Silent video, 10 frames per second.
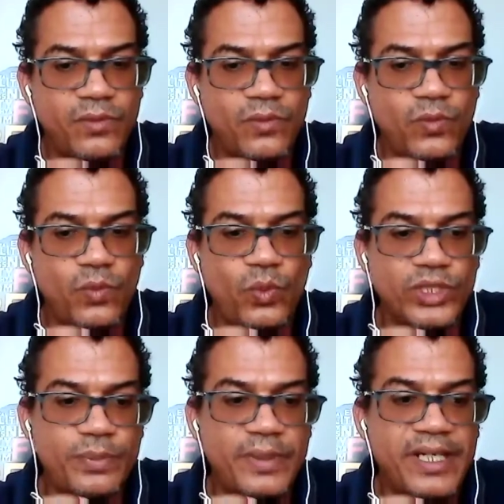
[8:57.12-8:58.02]

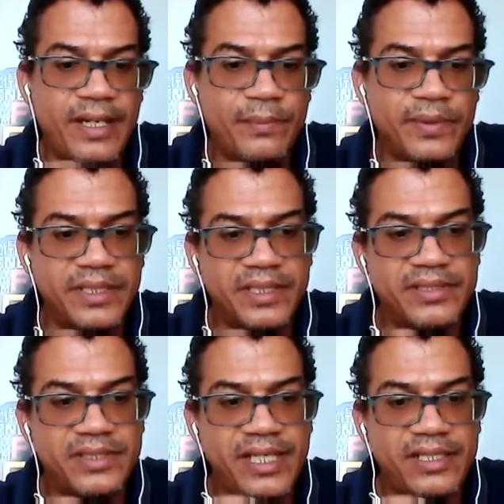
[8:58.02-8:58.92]
what's been happening
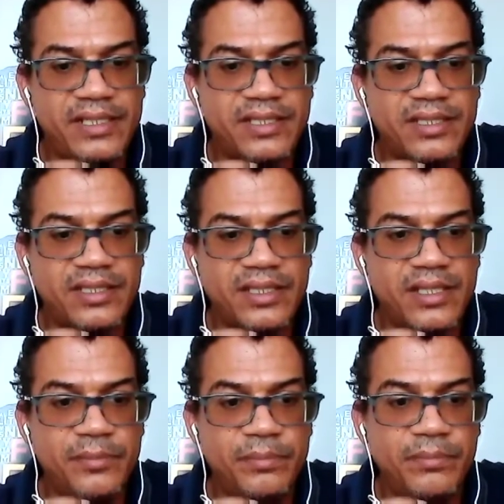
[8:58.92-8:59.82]
is that
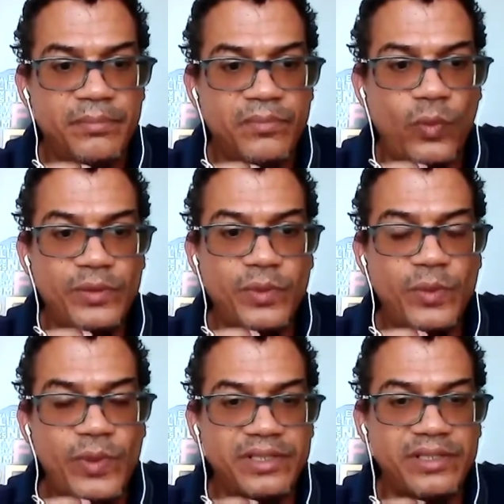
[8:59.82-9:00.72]
when we
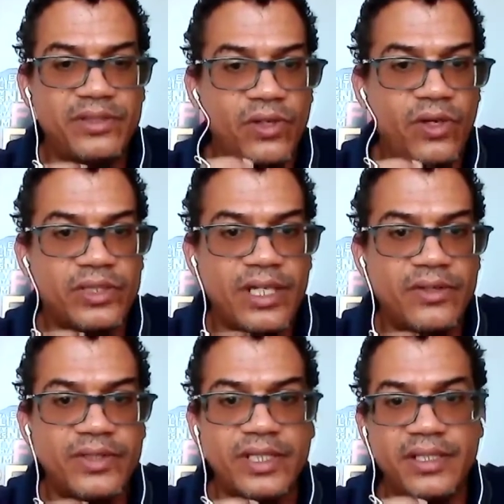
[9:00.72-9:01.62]
went into
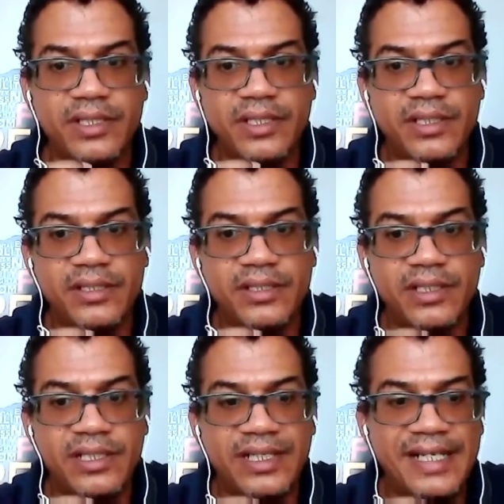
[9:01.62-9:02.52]
lockdown in